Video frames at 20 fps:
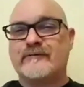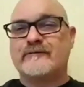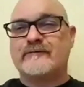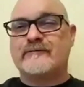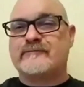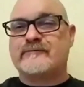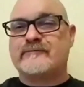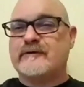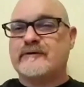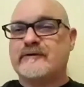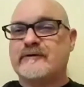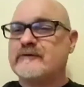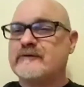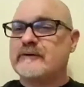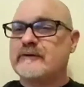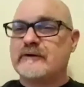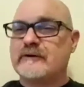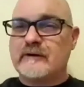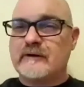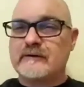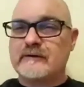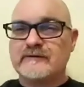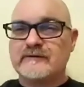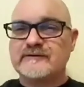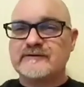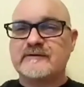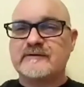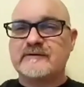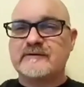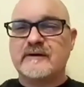you all know
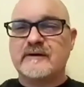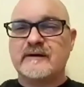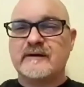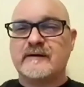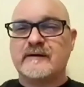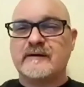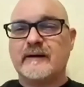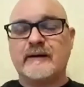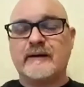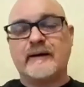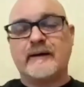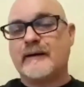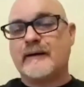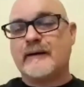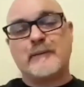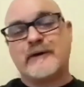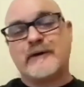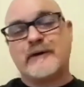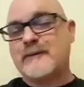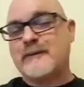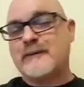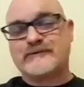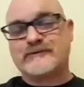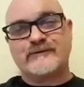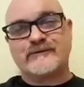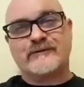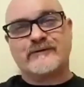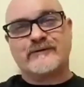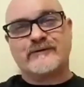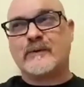Frederick Douglass,
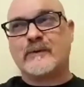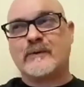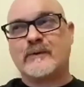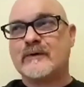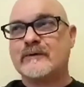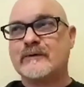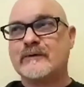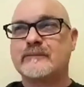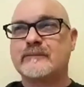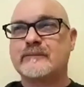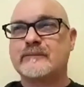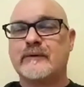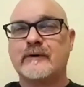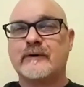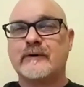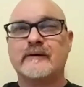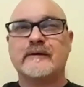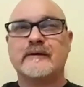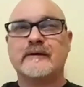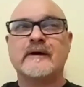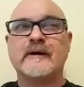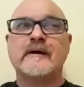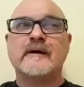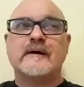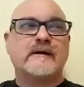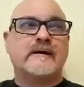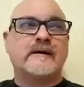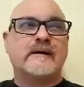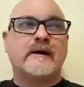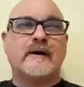and I'll probably
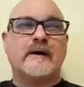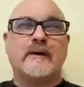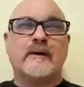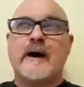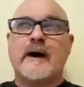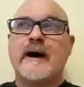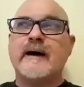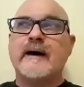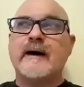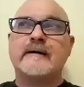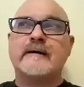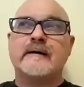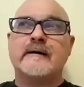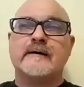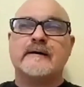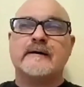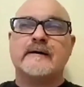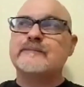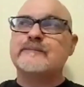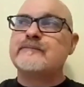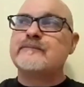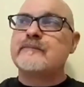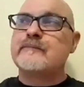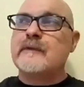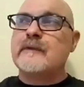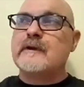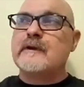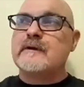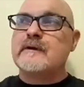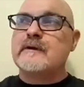butcher the quote, but,
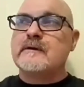he